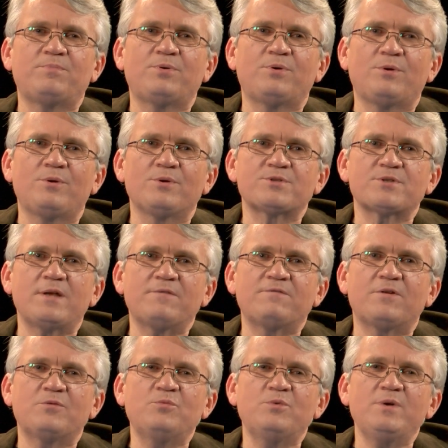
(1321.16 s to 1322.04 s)
Paul said,
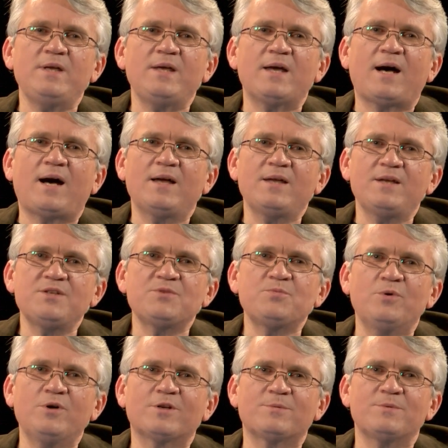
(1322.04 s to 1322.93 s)
"For we are his
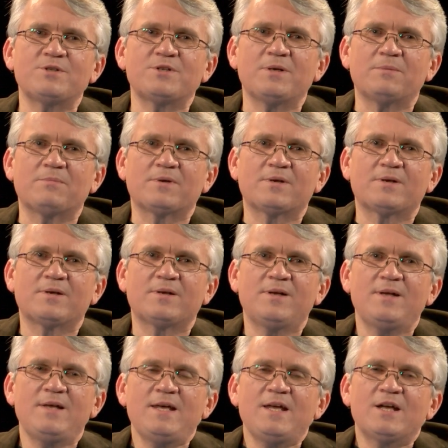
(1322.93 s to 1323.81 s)
workmanship,
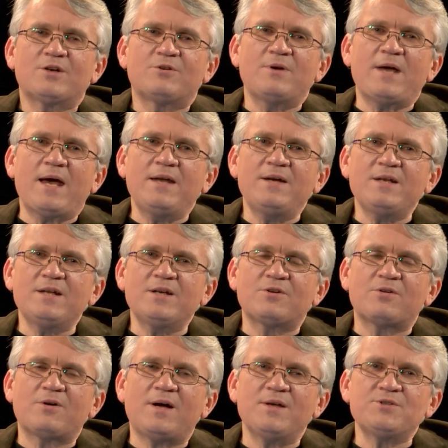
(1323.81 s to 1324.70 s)
created in
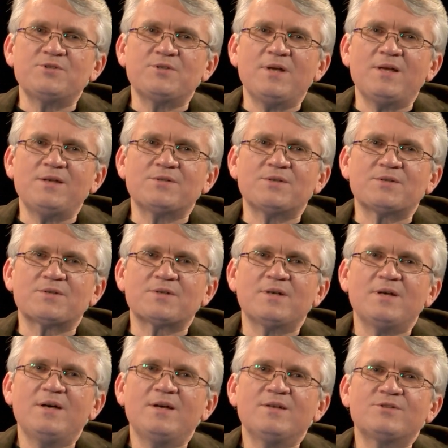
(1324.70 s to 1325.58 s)
Christ Jesus
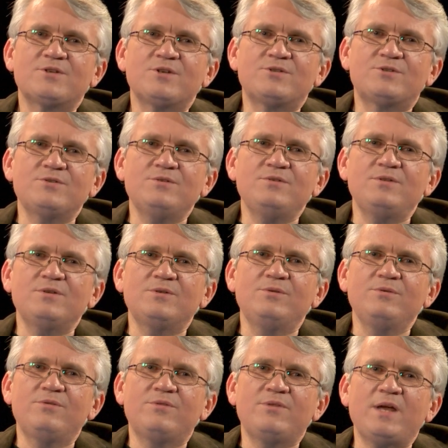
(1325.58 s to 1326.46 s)
to do the
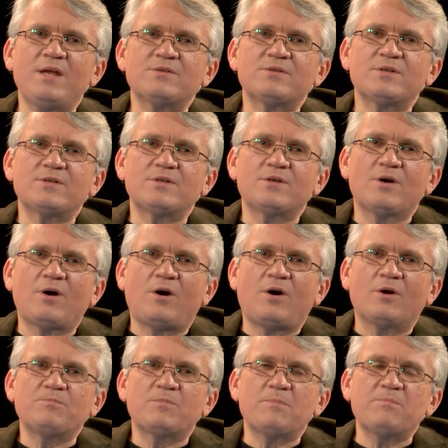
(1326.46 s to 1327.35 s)
good things that
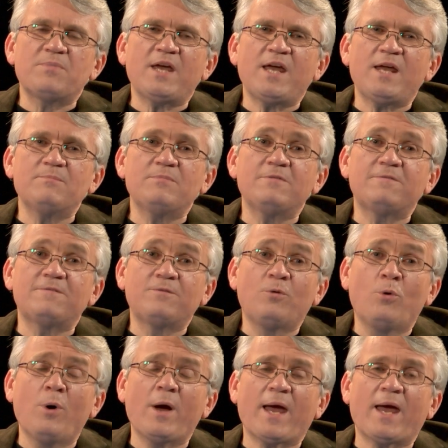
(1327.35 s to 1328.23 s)
God prepared
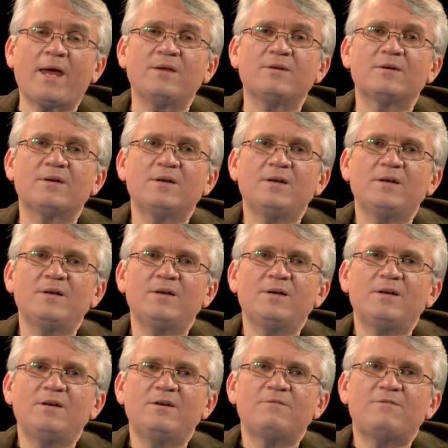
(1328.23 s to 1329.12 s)
beforehand
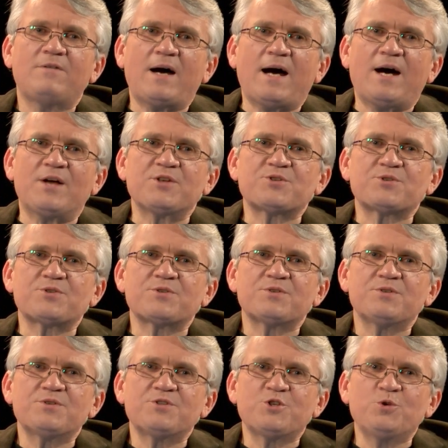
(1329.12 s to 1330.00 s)
for
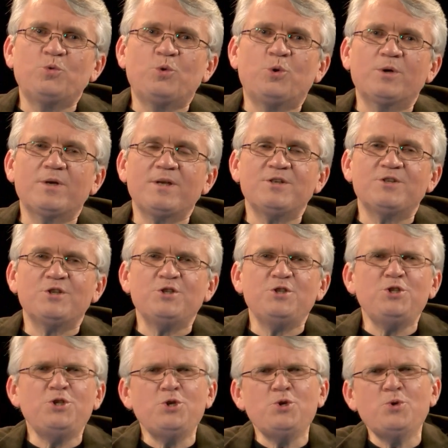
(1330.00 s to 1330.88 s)
us to walk into."
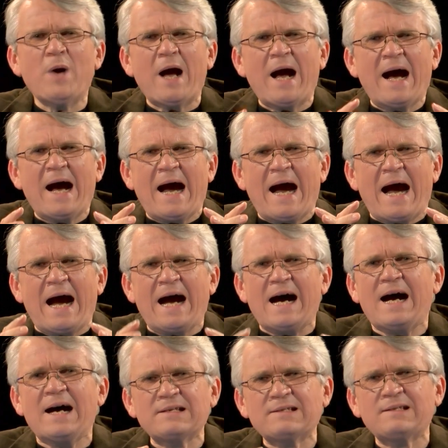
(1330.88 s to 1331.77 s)
You are
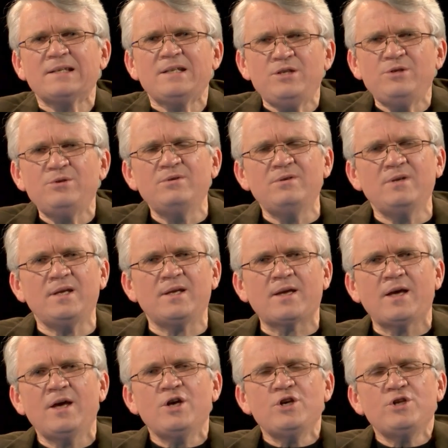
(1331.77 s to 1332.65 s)
utterly unique.